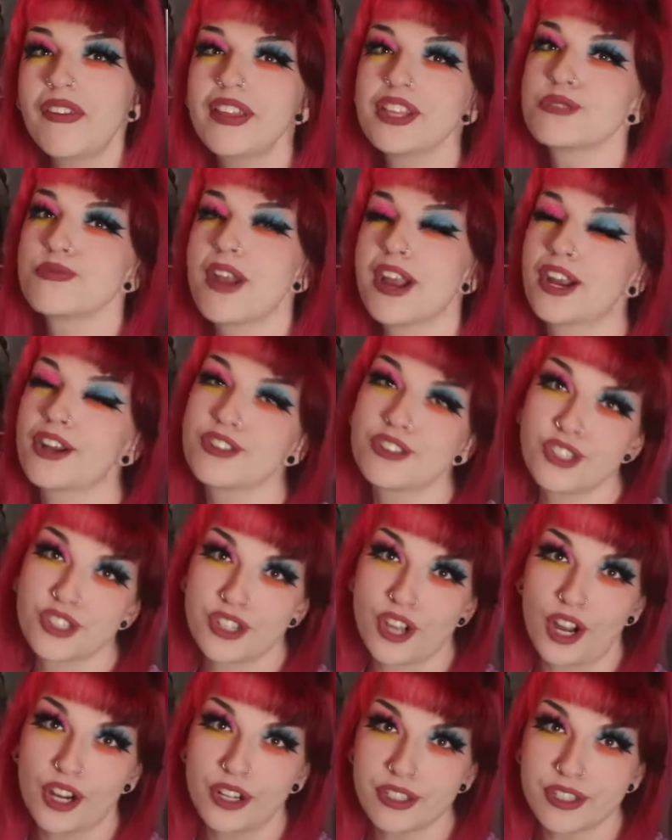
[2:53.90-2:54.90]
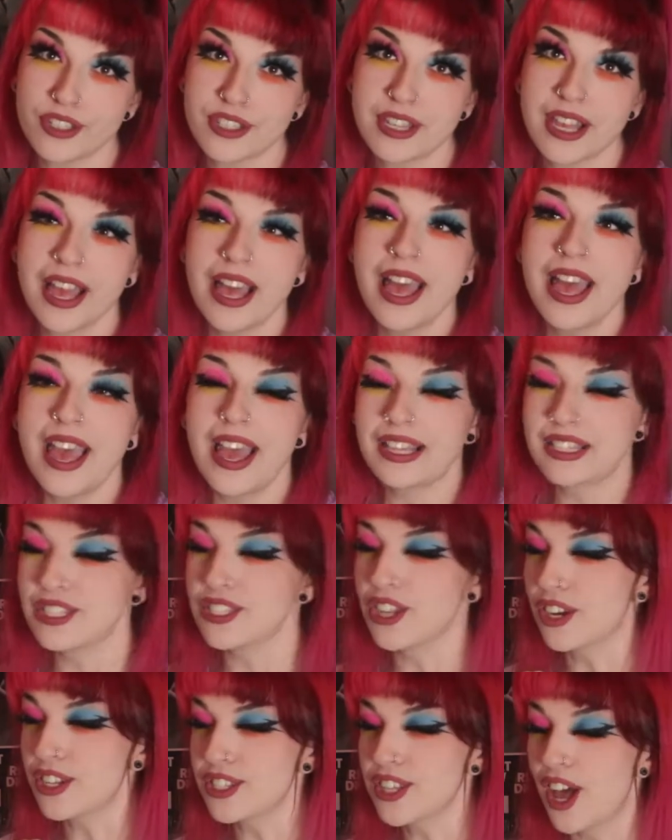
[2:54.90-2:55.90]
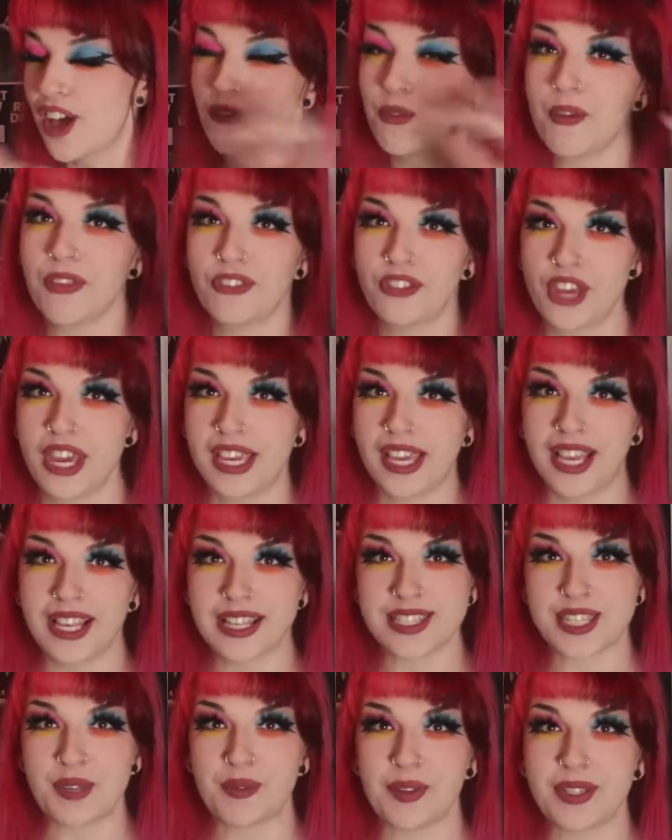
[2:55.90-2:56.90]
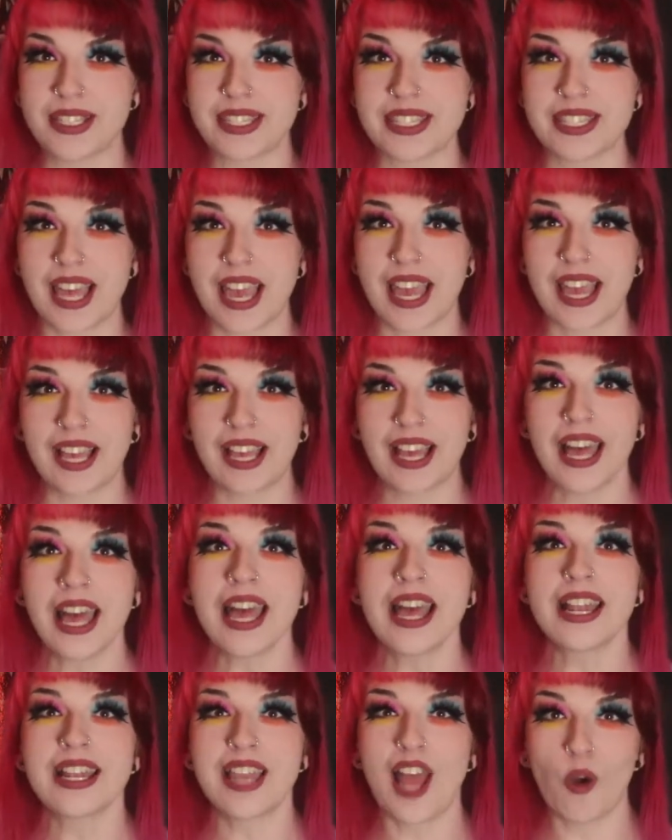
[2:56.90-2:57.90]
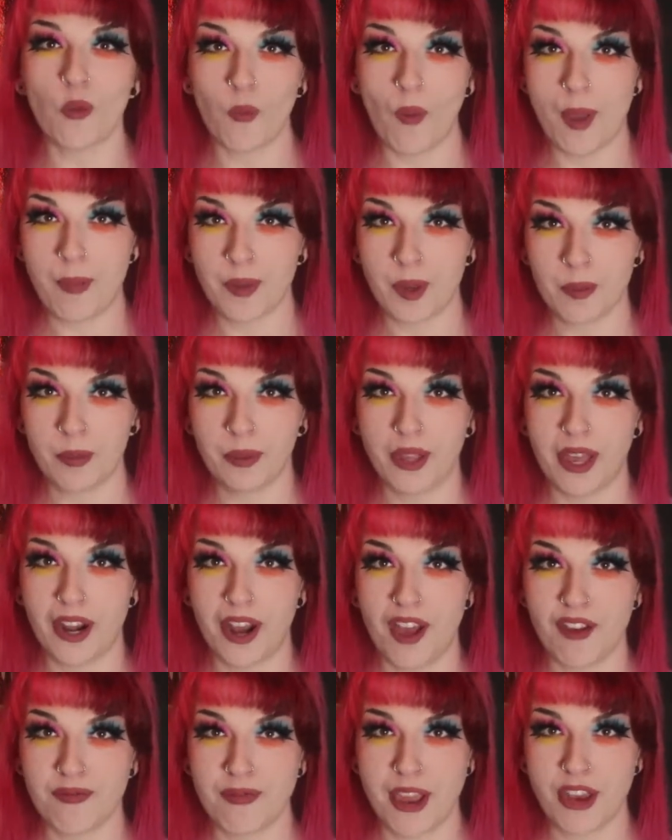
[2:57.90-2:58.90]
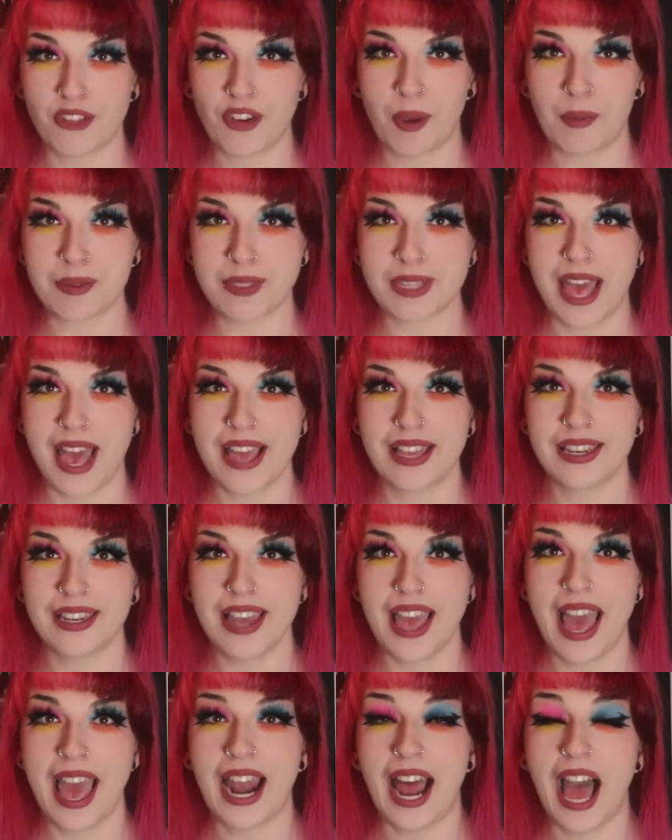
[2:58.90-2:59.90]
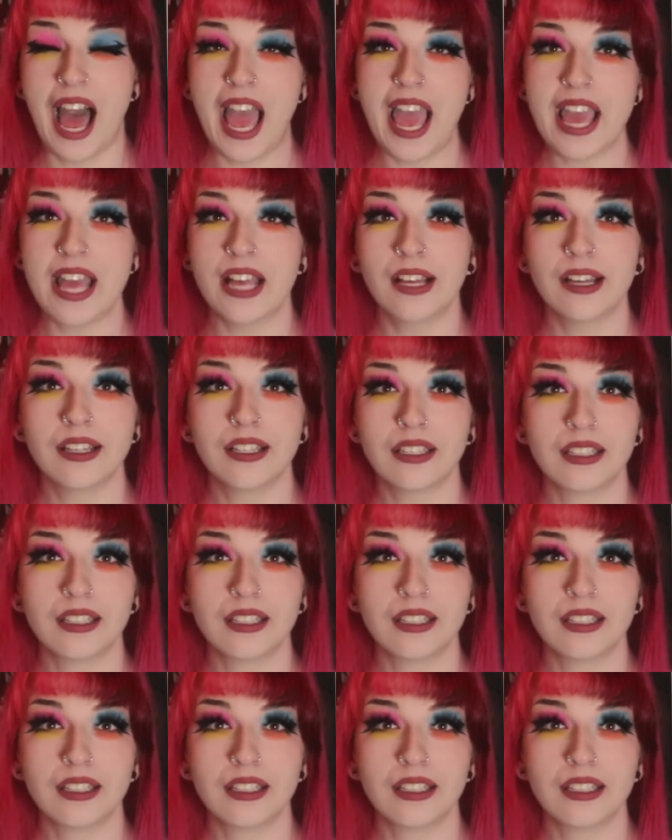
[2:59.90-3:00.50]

record starts, it starts off with J.K. Simmons saying, "Now wipe your blood off my drum set." And I